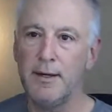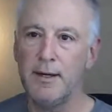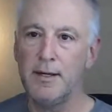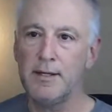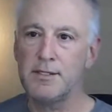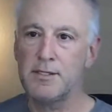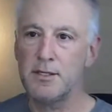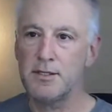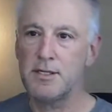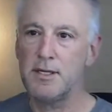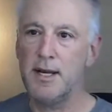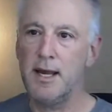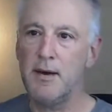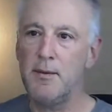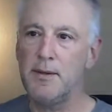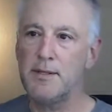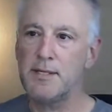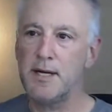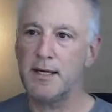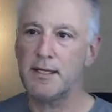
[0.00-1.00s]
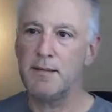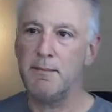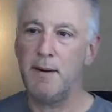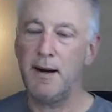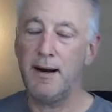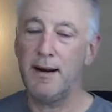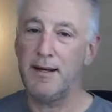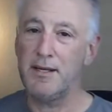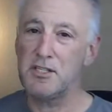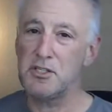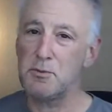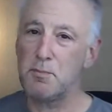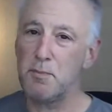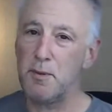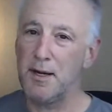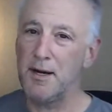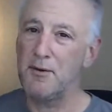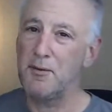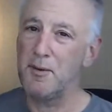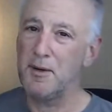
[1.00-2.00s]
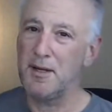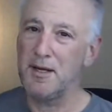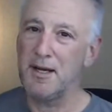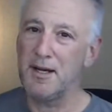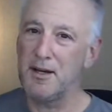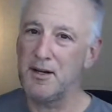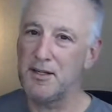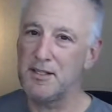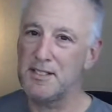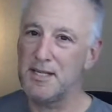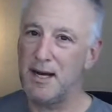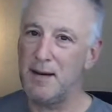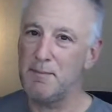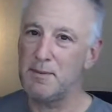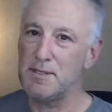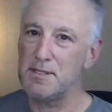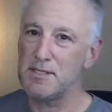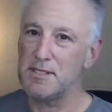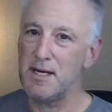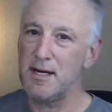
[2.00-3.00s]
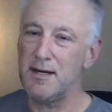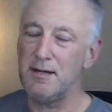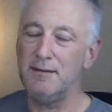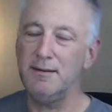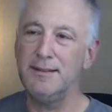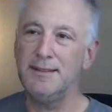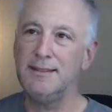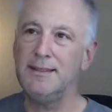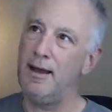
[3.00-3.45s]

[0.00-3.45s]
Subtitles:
So today we talked about, is spring really a good time to sell?